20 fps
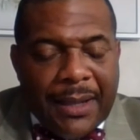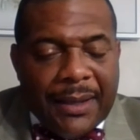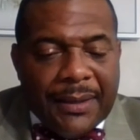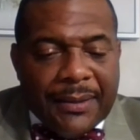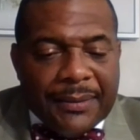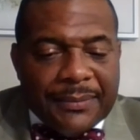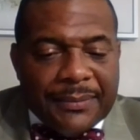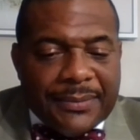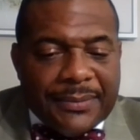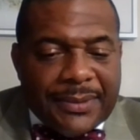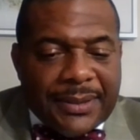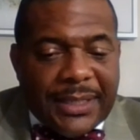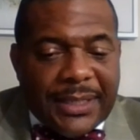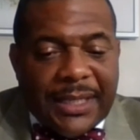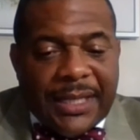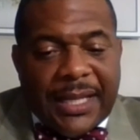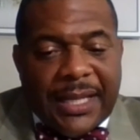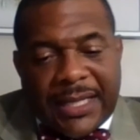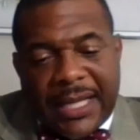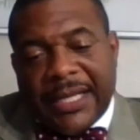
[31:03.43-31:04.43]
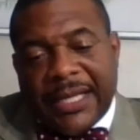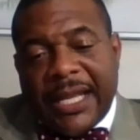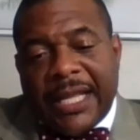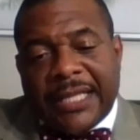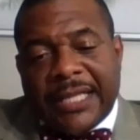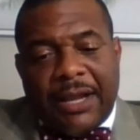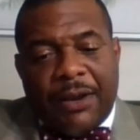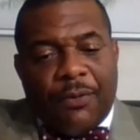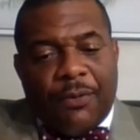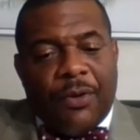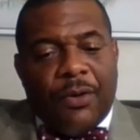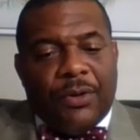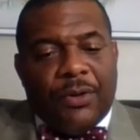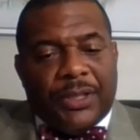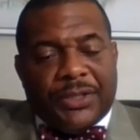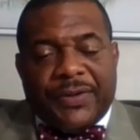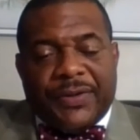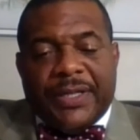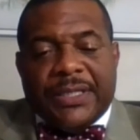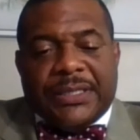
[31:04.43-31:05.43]
And as I
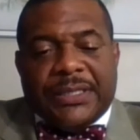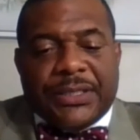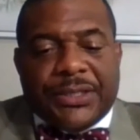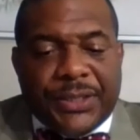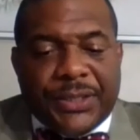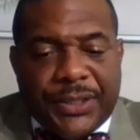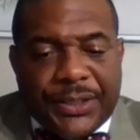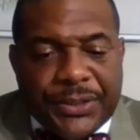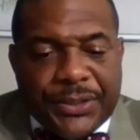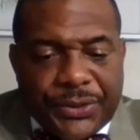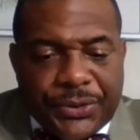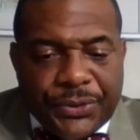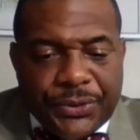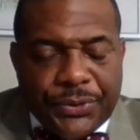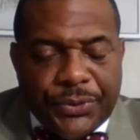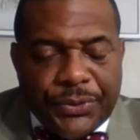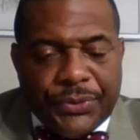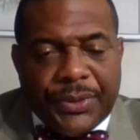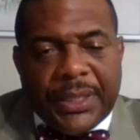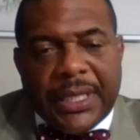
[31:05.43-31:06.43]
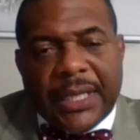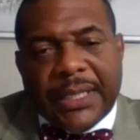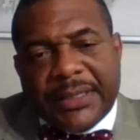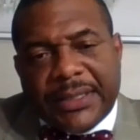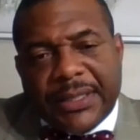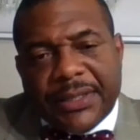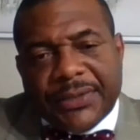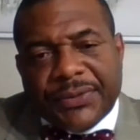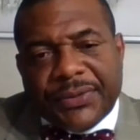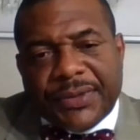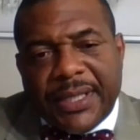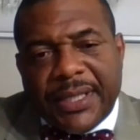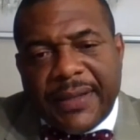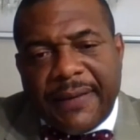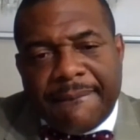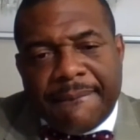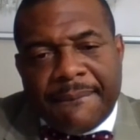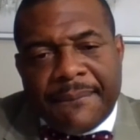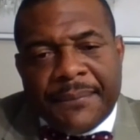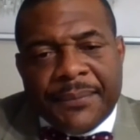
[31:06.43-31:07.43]
roll and transition into at Central
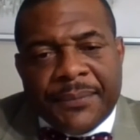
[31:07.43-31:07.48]
State,